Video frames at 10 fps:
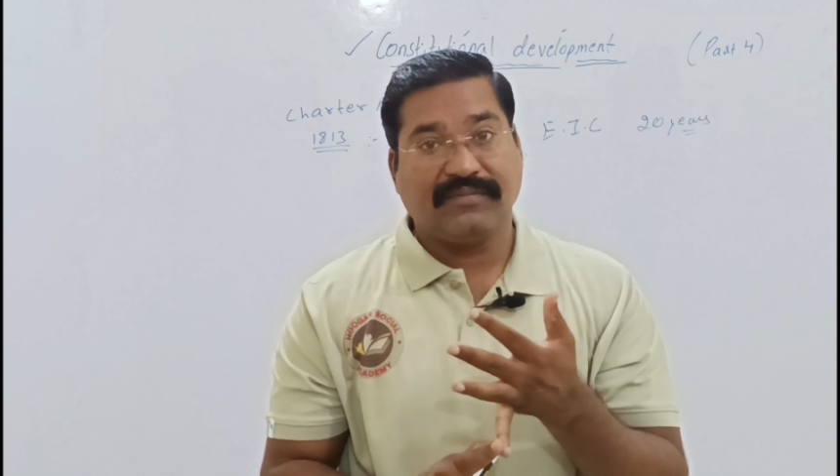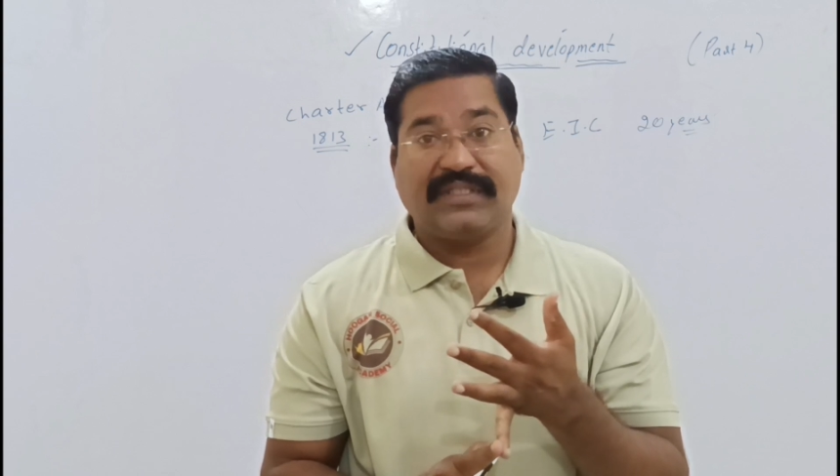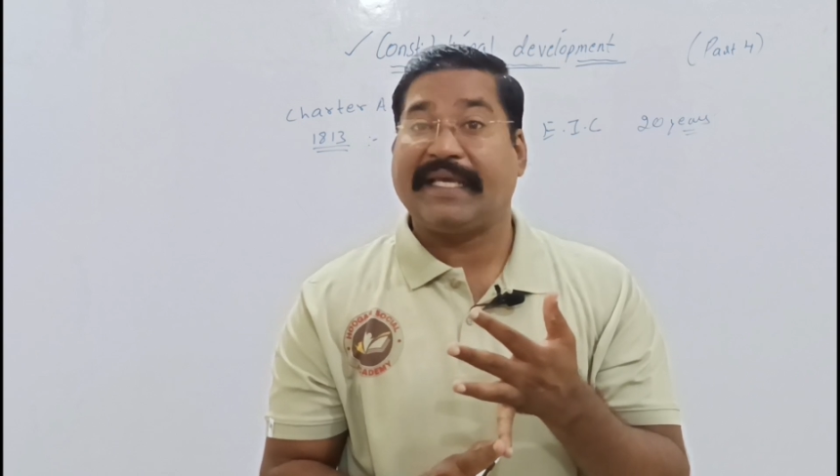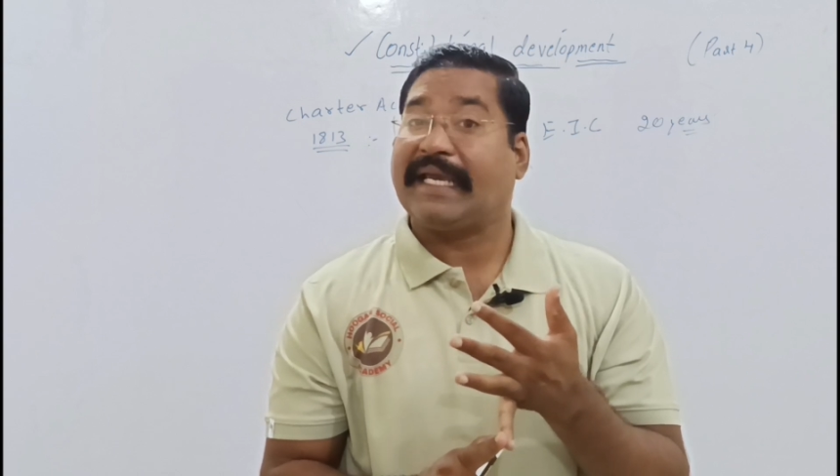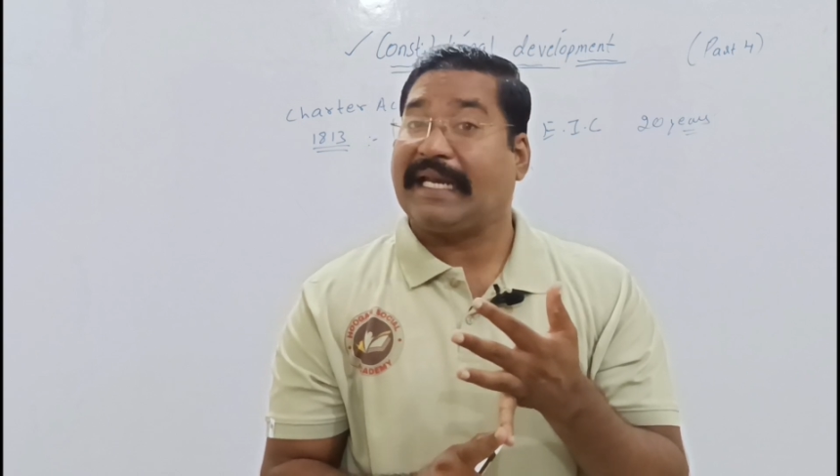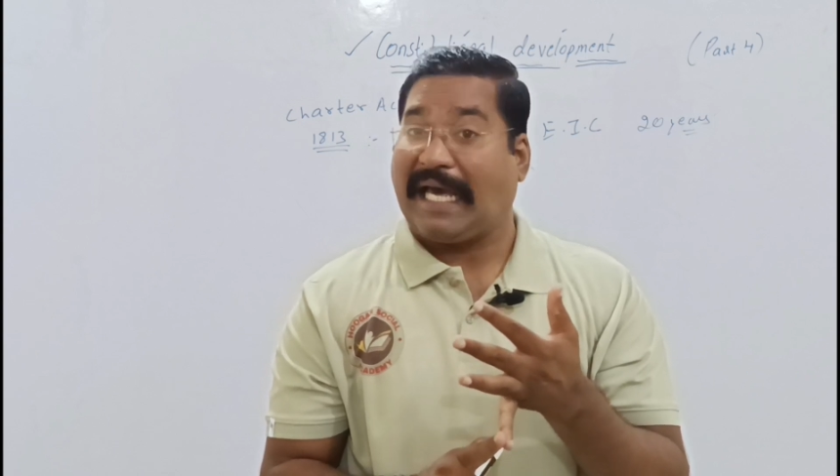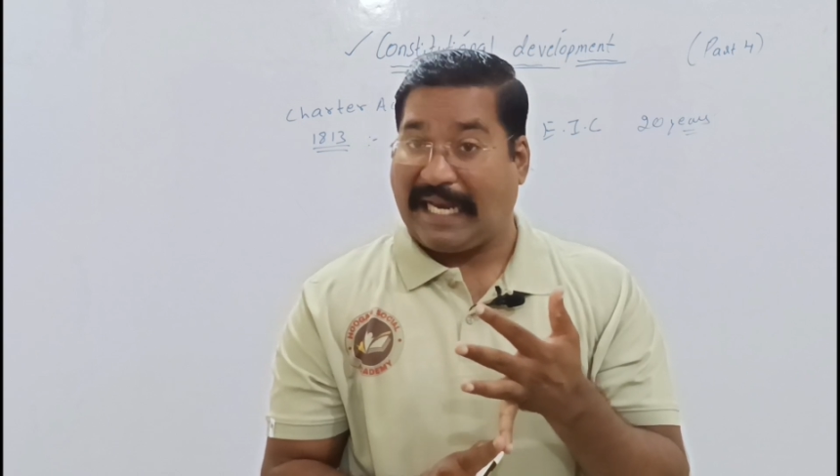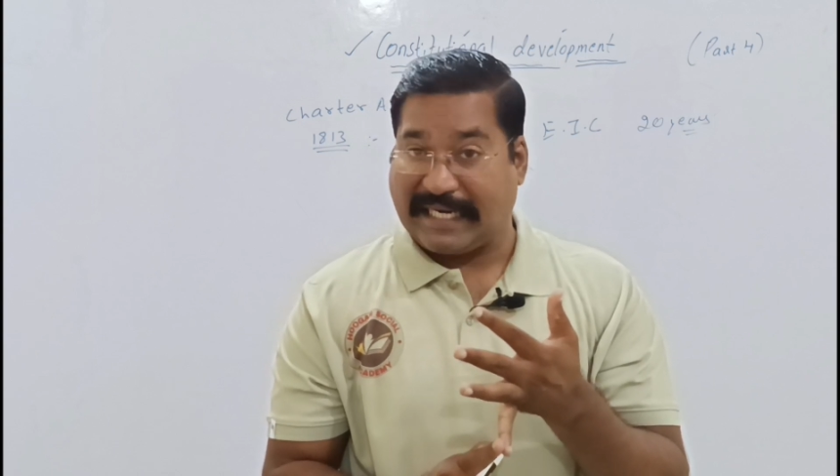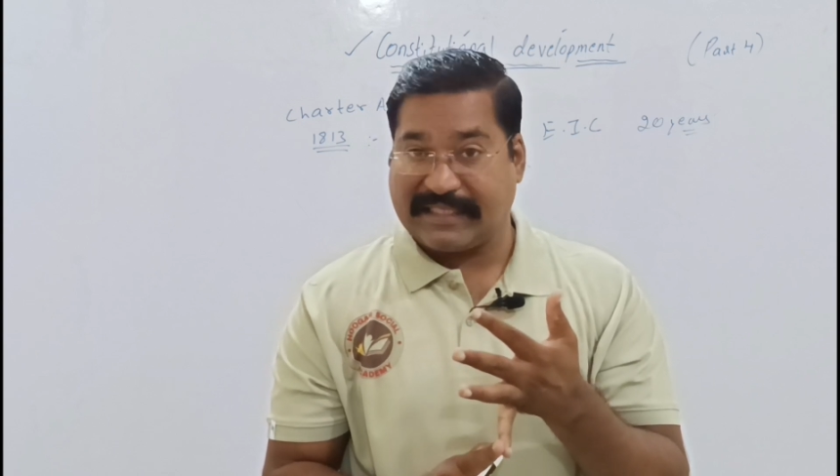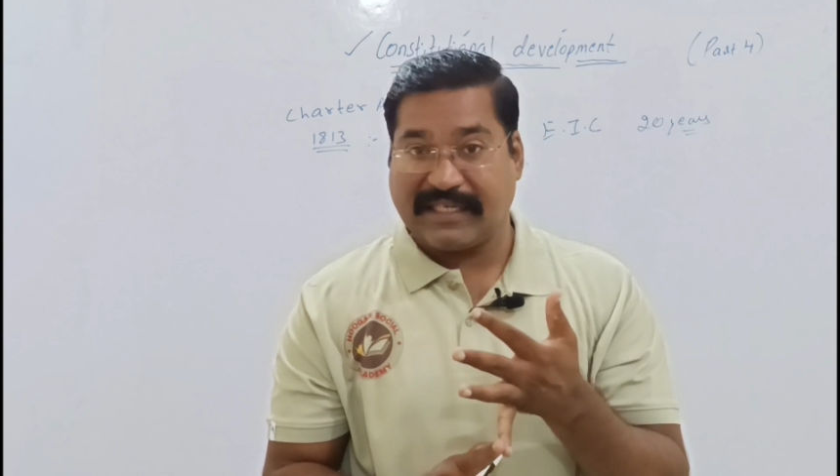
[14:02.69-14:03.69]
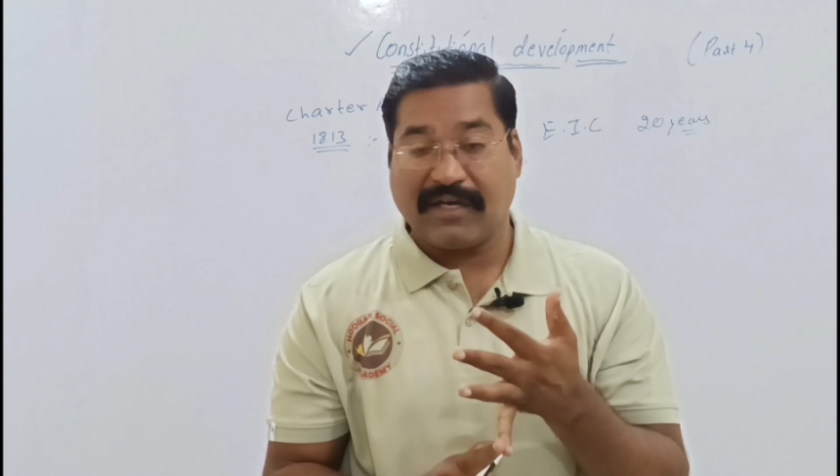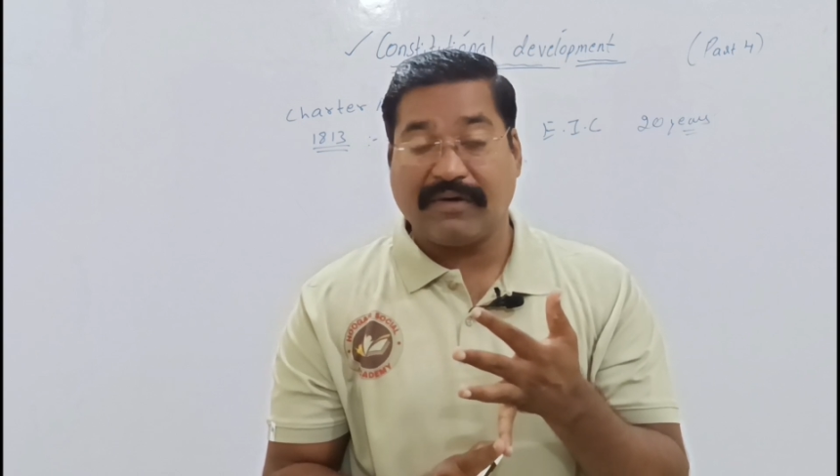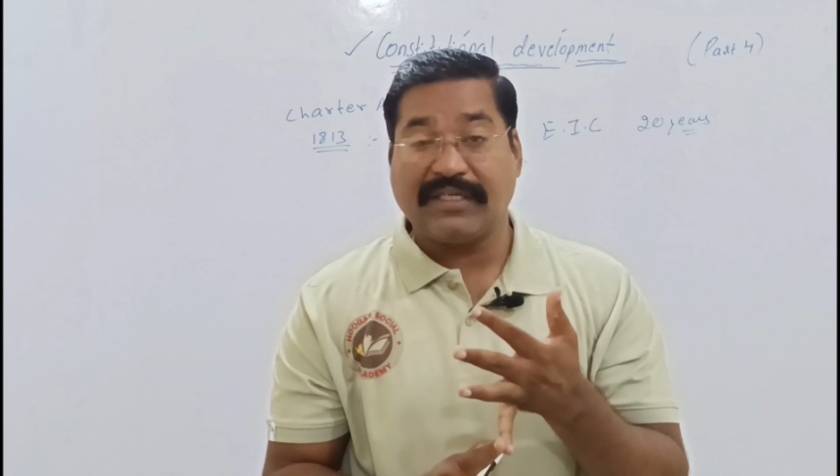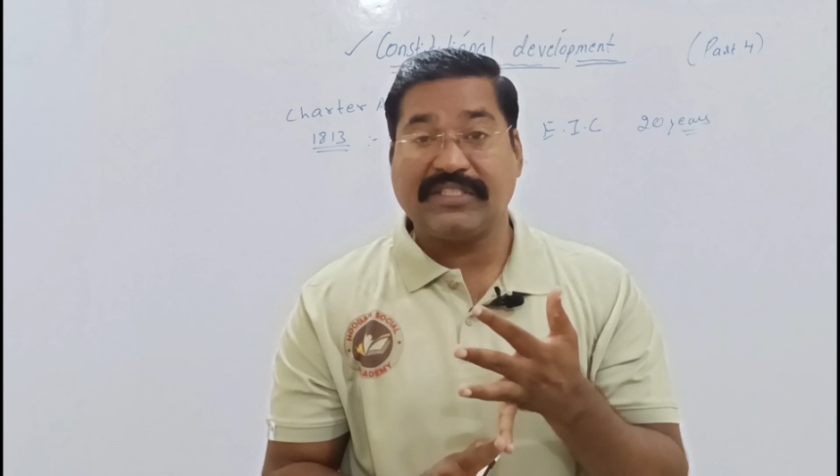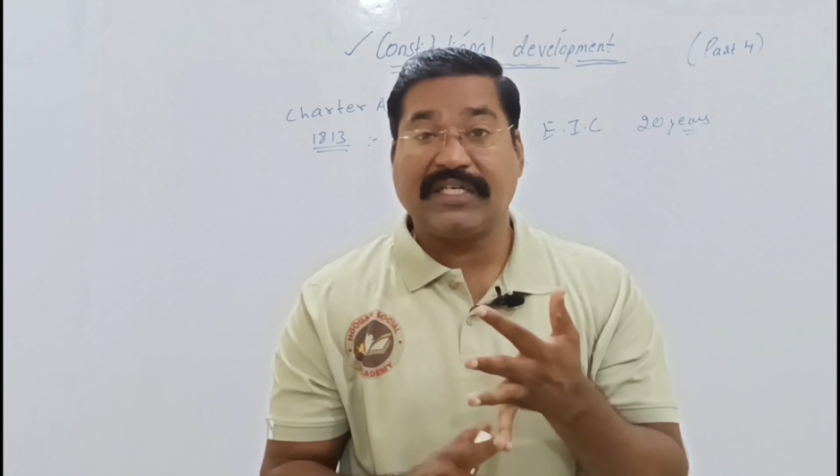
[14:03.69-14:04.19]
They can elect the
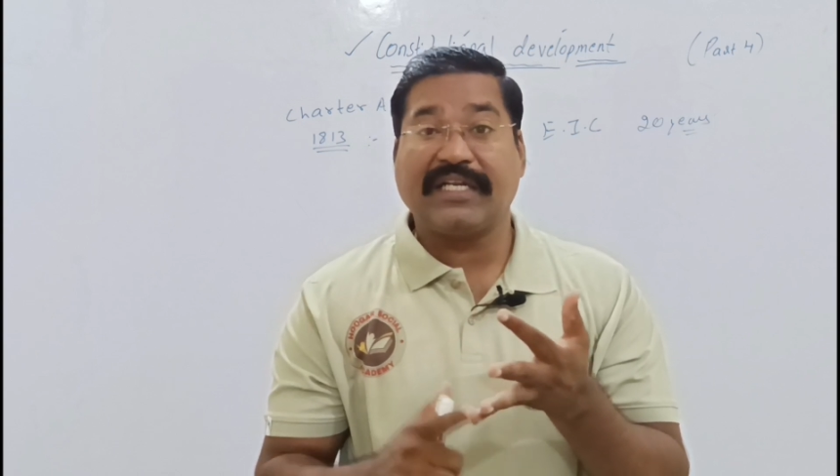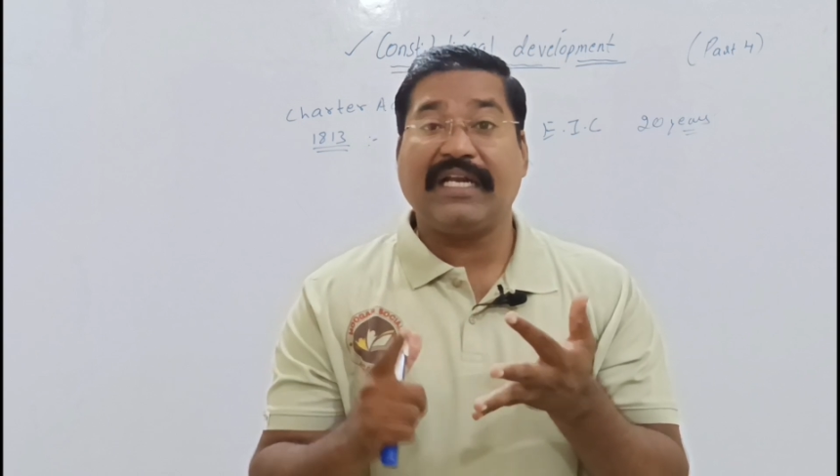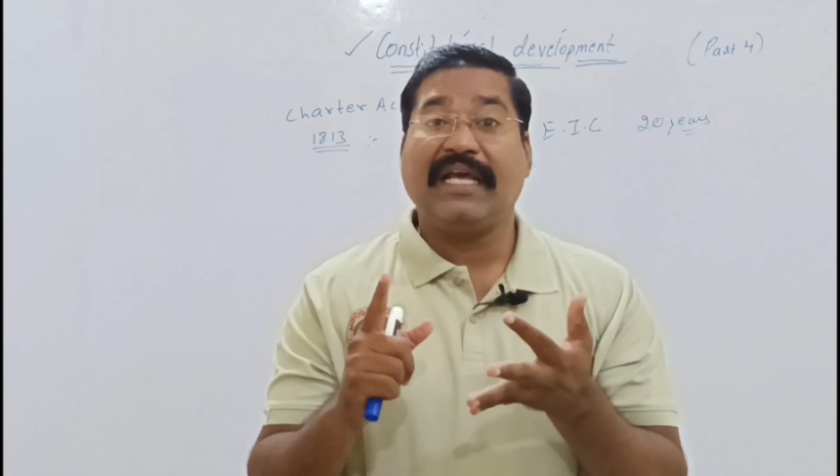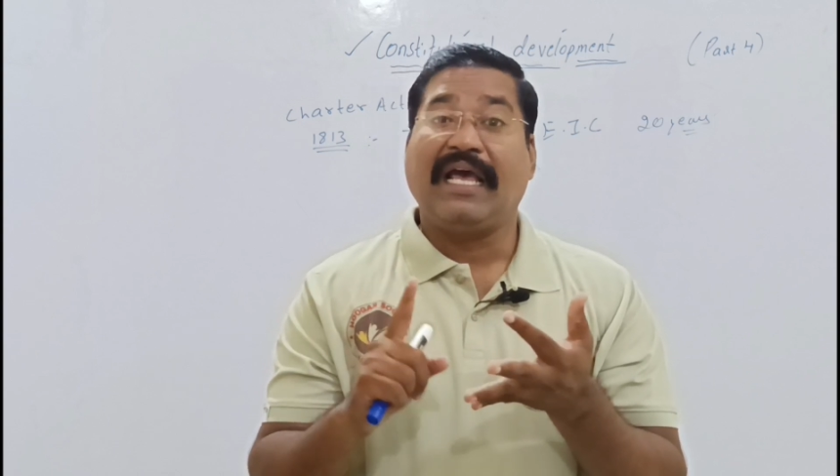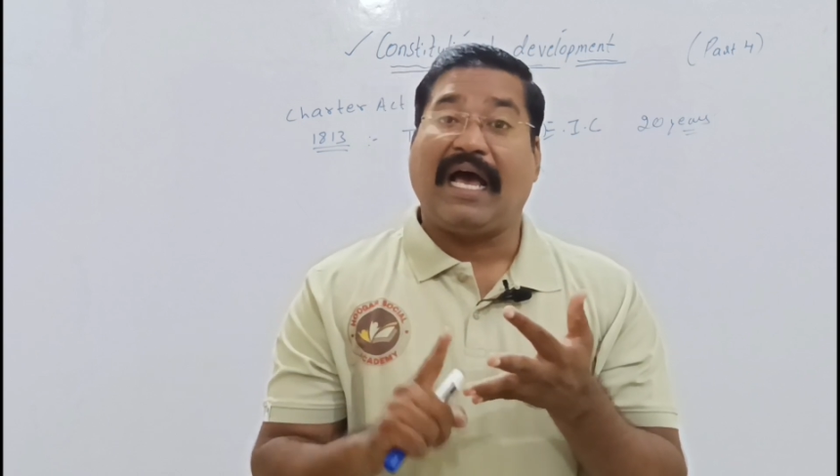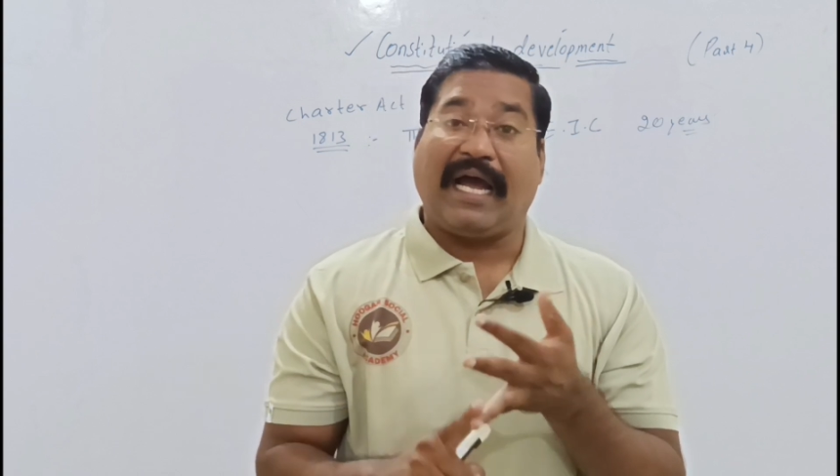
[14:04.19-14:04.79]
Governor General.